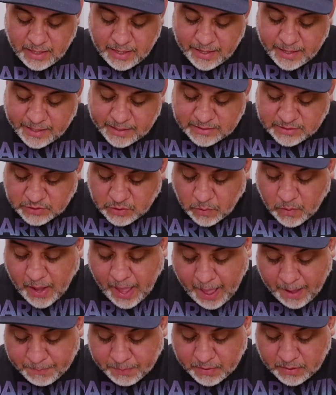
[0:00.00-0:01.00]
It so
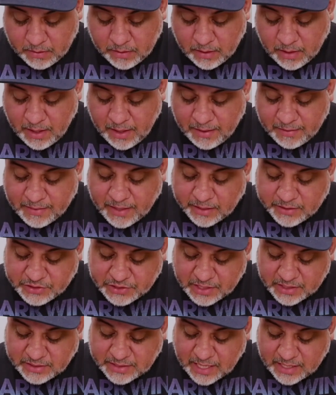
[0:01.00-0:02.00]
happened that
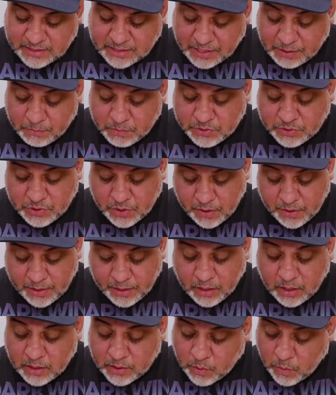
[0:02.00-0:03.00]
just as he was
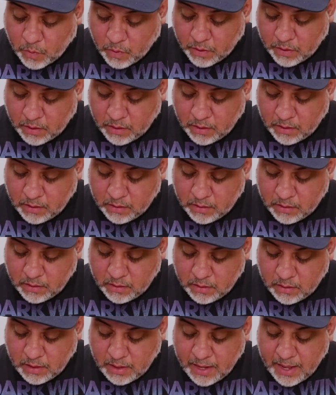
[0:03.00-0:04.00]
turning a corner
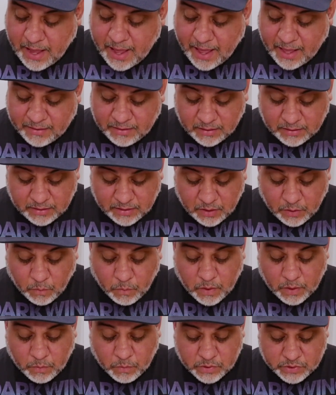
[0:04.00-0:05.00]
and the little
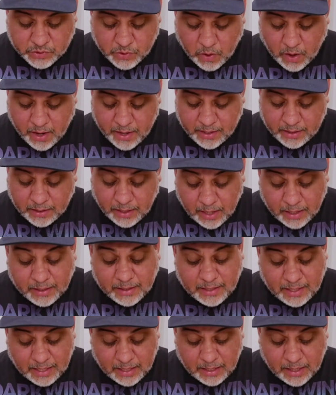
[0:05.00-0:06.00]
one was crying,
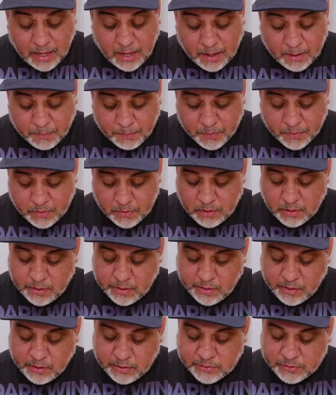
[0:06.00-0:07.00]
"Gee up,"
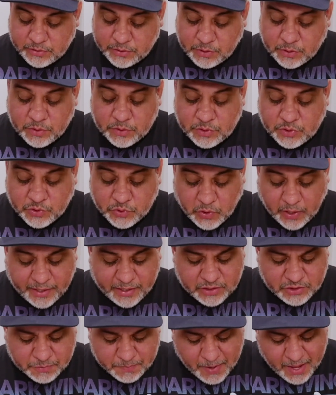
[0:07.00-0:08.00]
two
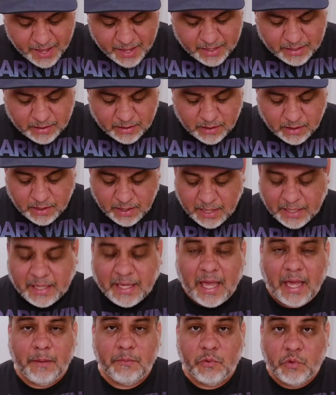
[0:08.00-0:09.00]
strange men
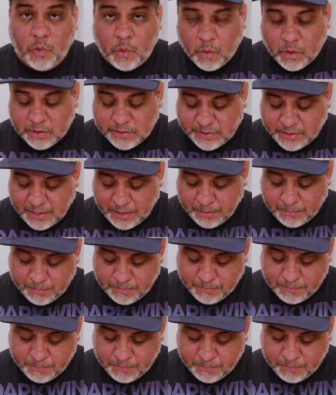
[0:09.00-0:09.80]
came towards him.